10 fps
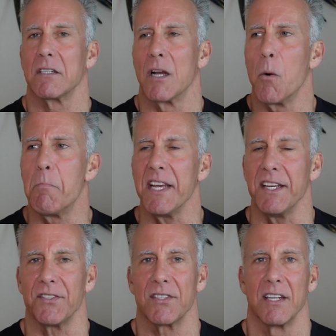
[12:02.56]

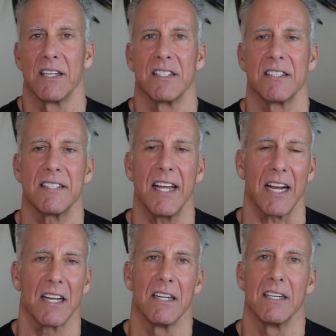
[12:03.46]
obese,
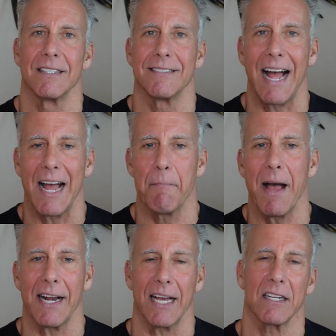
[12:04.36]
sick,
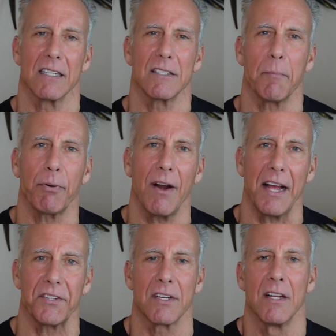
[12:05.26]
diabetic,
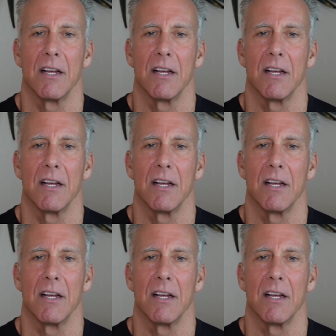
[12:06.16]
depressed,